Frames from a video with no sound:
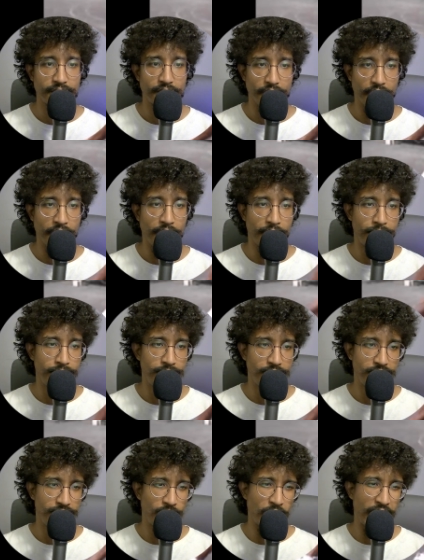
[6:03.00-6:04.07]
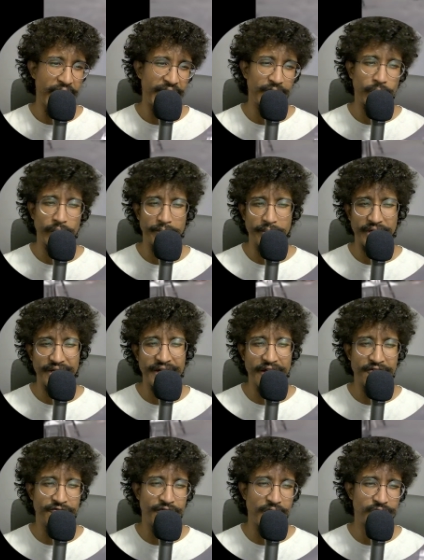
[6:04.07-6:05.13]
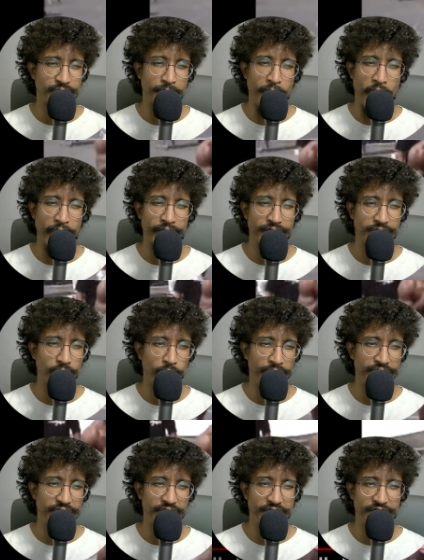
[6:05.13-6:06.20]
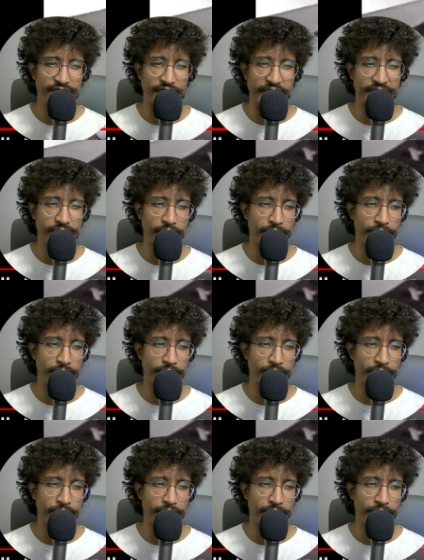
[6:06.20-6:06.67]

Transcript: um, more adequate, but he kind of falls apart once he's faced under